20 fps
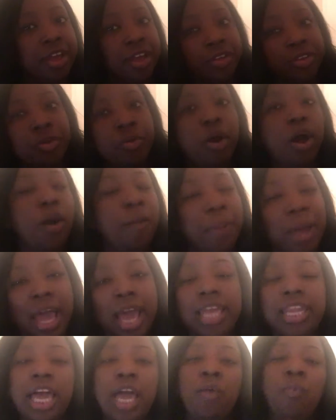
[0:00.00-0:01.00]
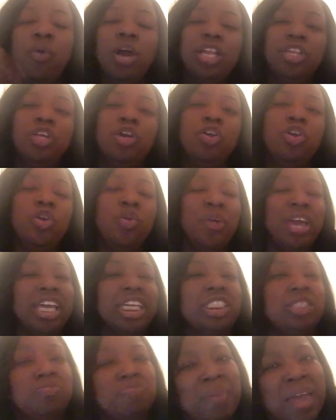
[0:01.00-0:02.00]
You go pay. Like, what do you
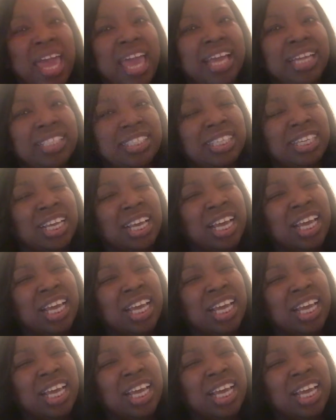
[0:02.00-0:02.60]
expect?